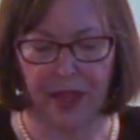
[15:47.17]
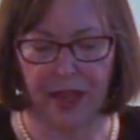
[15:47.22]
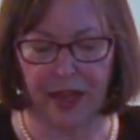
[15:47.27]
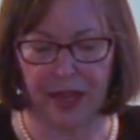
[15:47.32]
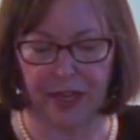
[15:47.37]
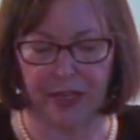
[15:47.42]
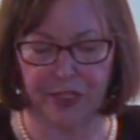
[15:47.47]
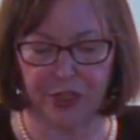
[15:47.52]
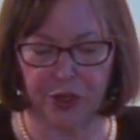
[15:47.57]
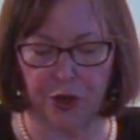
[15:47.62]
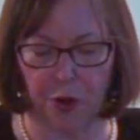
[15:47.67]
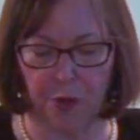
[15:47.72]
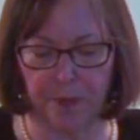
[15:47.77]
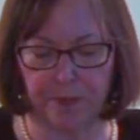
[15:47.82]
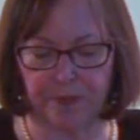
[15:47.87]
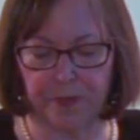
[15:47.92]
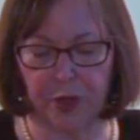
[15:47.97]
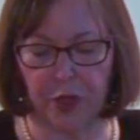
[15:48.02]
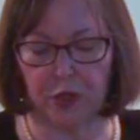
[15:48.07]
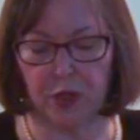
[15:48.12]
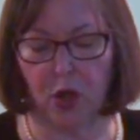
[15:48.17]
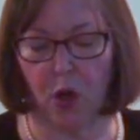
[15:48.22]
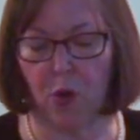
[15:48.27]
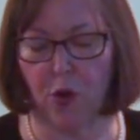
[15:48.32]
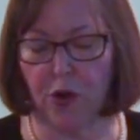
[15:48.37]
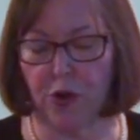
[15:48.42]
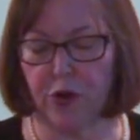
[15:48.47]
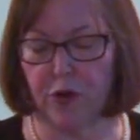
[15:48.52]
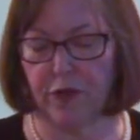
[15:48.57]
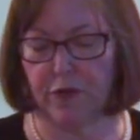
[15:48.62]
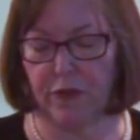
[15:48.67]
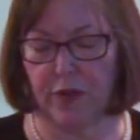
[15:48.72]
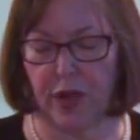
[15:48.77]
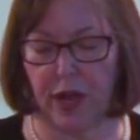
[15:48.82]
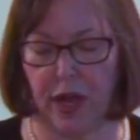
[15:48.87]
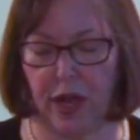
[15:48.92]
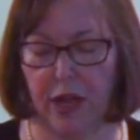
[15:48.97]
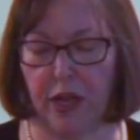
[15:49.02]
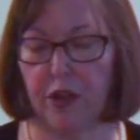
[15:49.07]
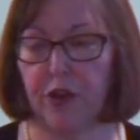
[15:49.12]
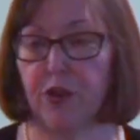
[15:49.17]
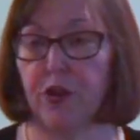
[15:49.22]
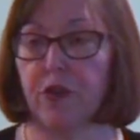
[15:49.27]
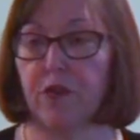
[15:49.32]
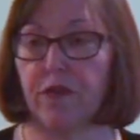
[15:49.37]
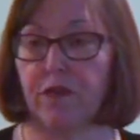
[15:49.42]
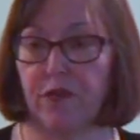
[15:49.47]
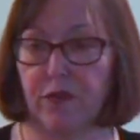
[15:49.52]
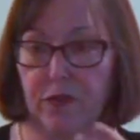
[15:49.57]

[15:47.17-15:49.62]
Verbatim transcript: Uh, so lower your, uh, your,